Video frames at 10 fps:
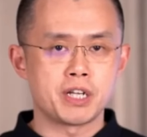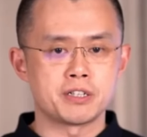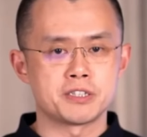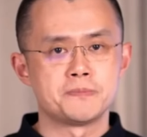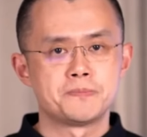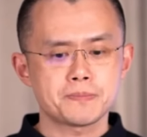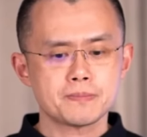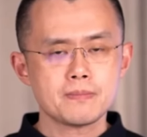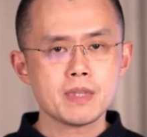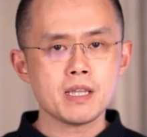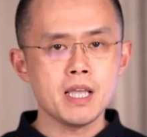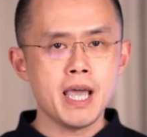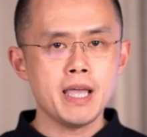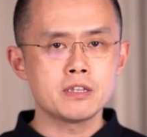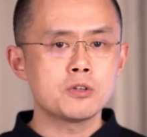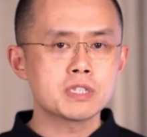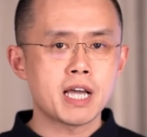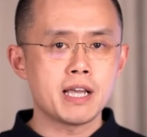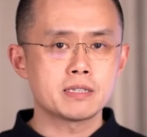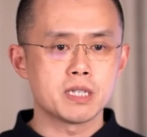traders, and those
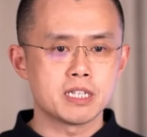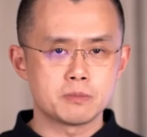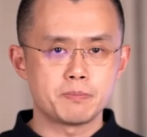guys uh,